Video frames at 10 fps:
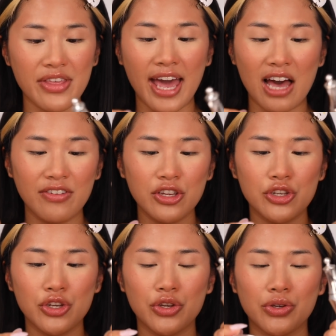They have a
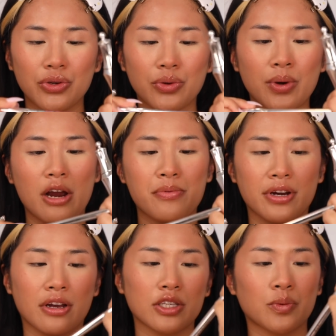new brow
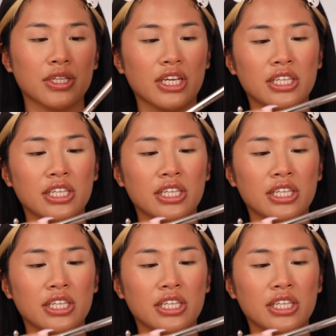product which